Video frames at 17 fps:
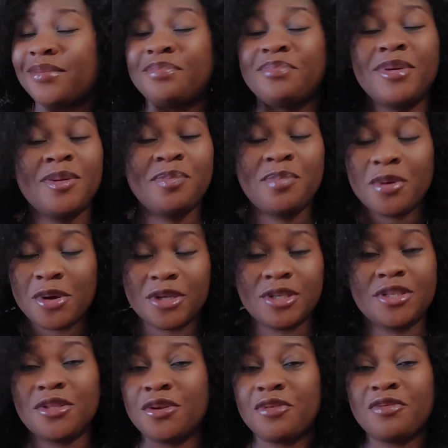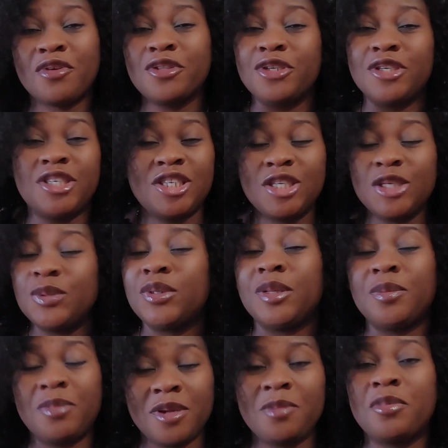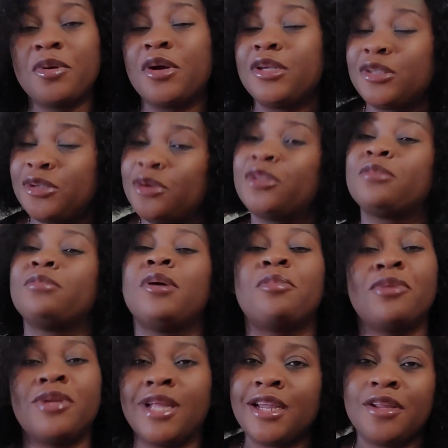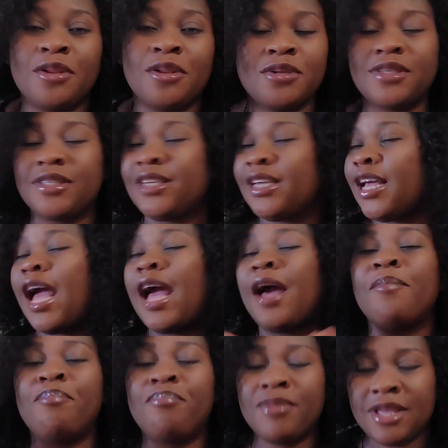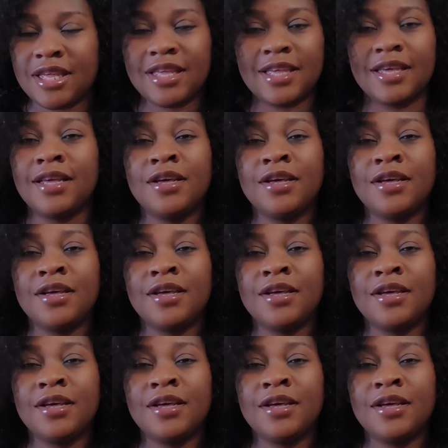big boys. No, if you want to chill with the big boys, go to my brother-in-laws. They are big.